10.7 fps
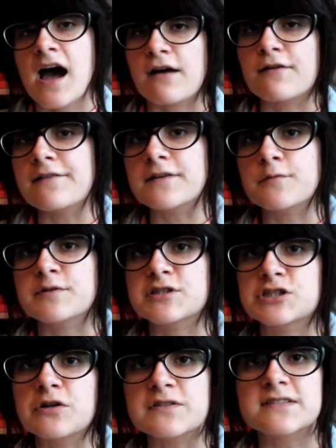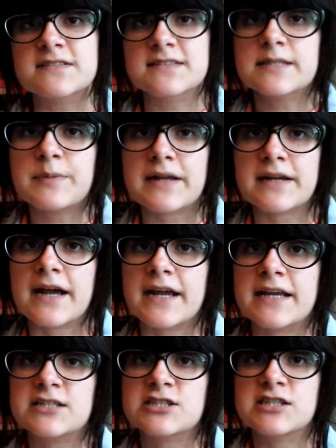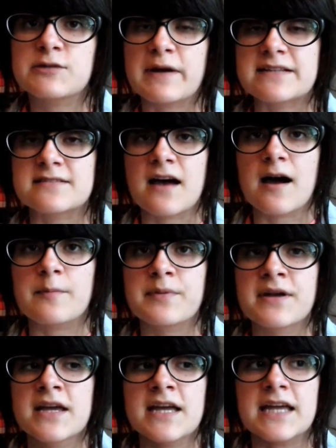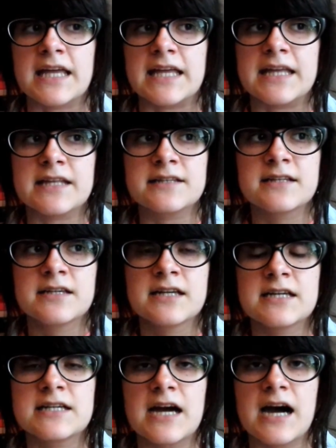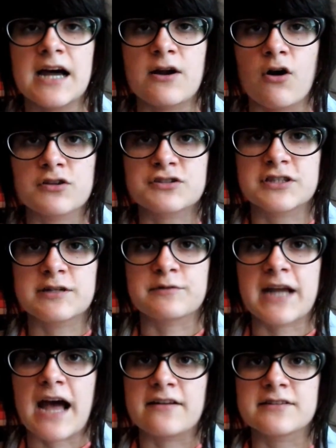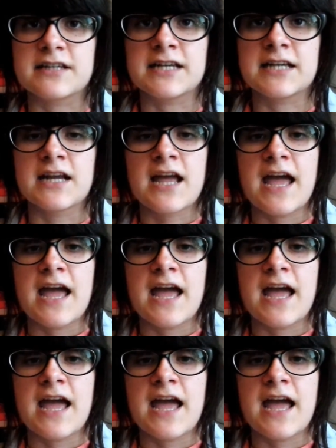However, when she goes to sleep at night, she wakes up in an alternate reality,